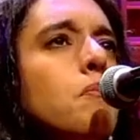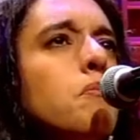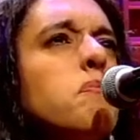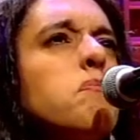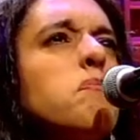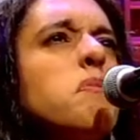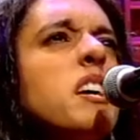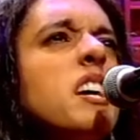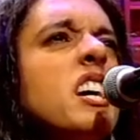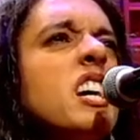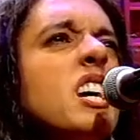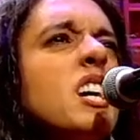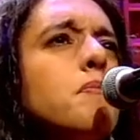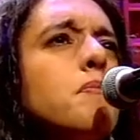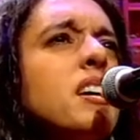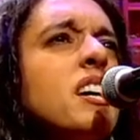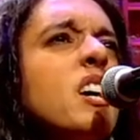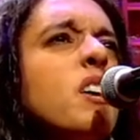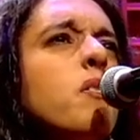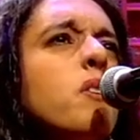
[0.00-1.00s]
But
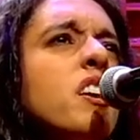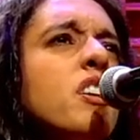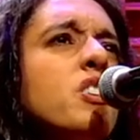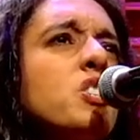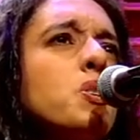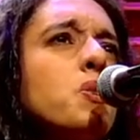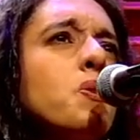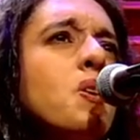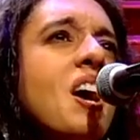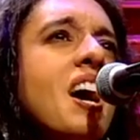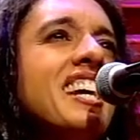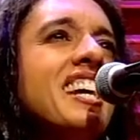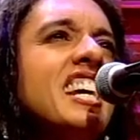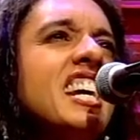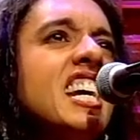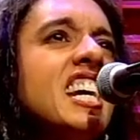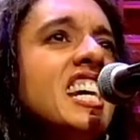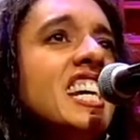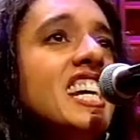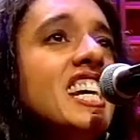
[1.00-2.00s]
maybe with
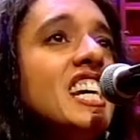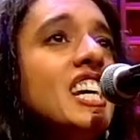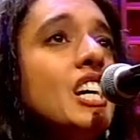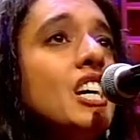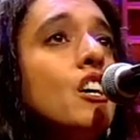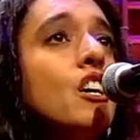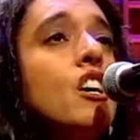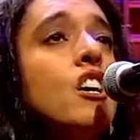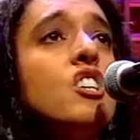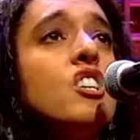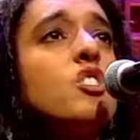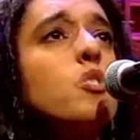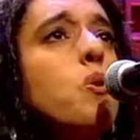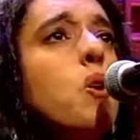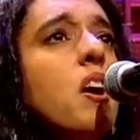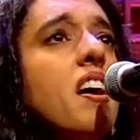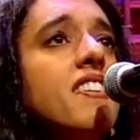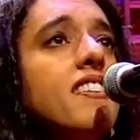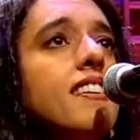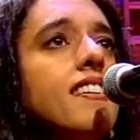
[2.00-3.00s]

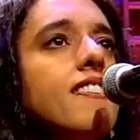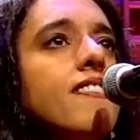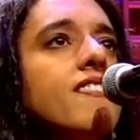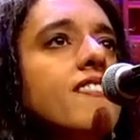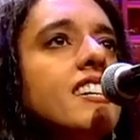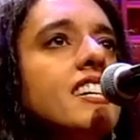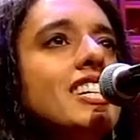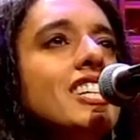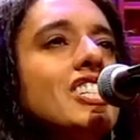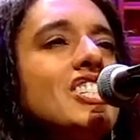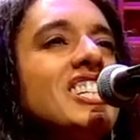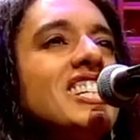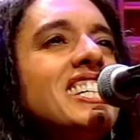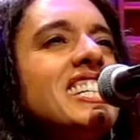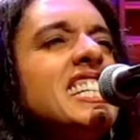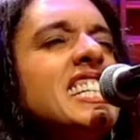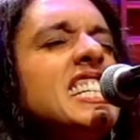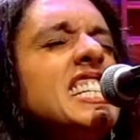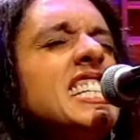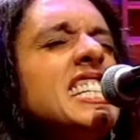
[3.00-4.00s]
20/20
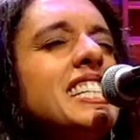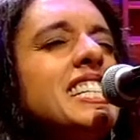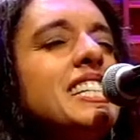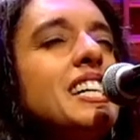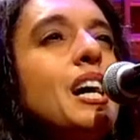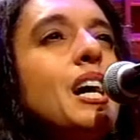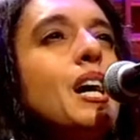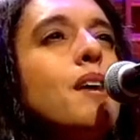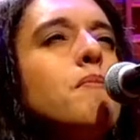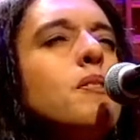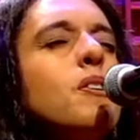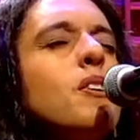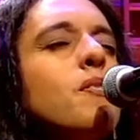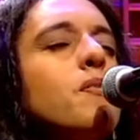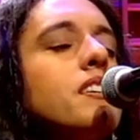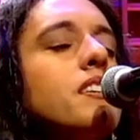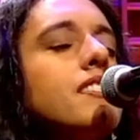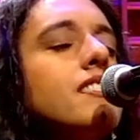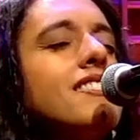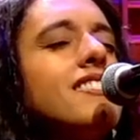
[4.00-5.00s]
vision,
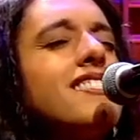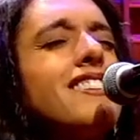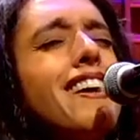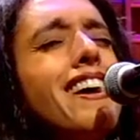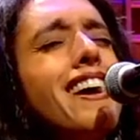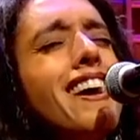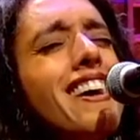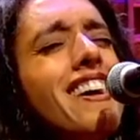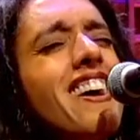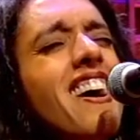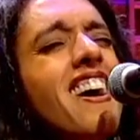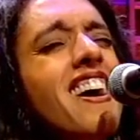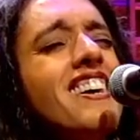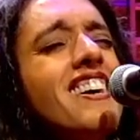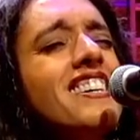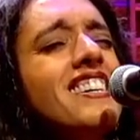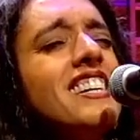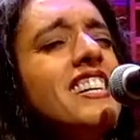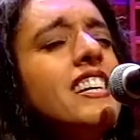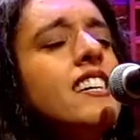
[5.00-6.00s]
Nanaimo is
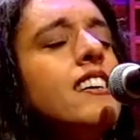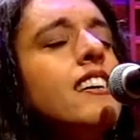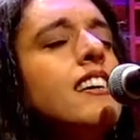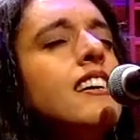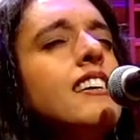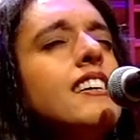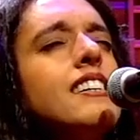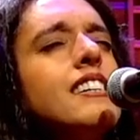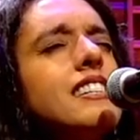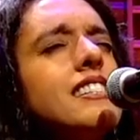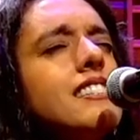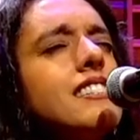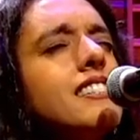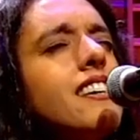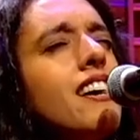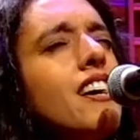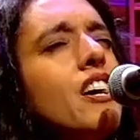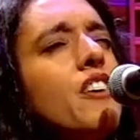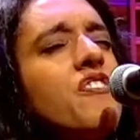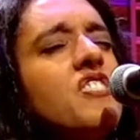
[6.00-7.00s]
seeing
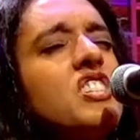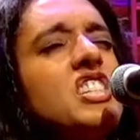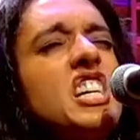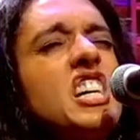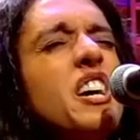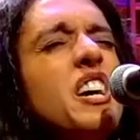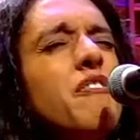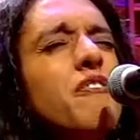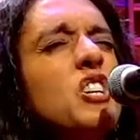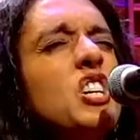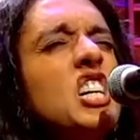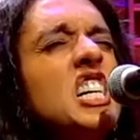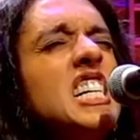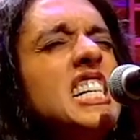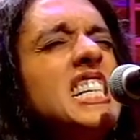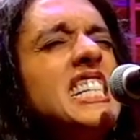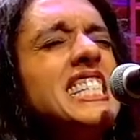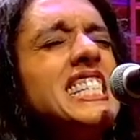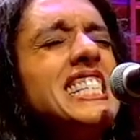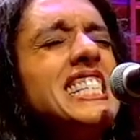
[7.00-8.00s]
itself different.